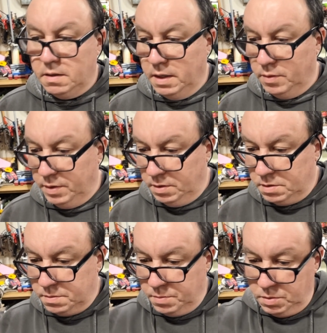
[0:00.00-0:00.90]
anyway, there's
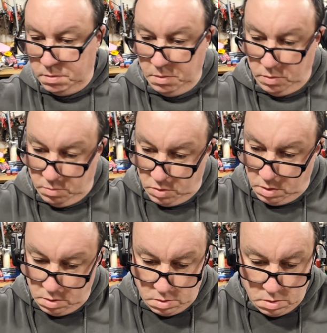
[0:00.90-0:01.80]
supposed to be one more.
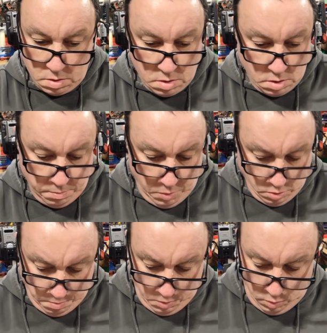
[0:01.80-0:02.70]
Supposed
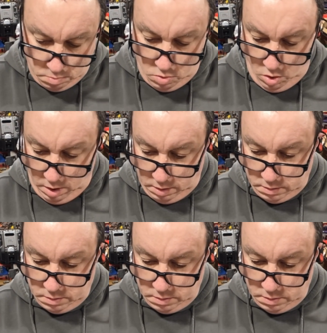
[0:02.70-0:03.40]
to be one more.